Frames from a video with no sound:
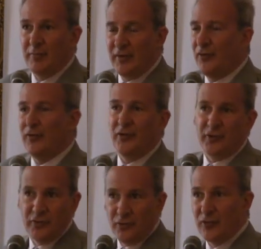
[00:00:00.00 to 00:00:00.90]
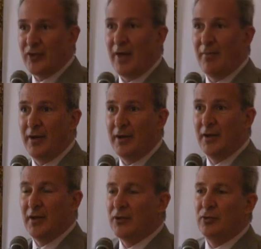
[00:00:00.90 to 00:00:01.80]
Businesses can use that money
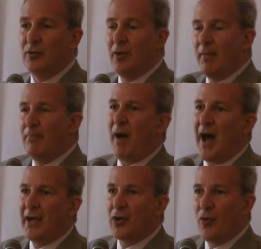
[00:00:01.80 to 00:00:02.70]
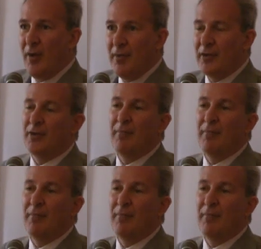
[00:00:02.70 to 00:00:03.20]
to buy equipment,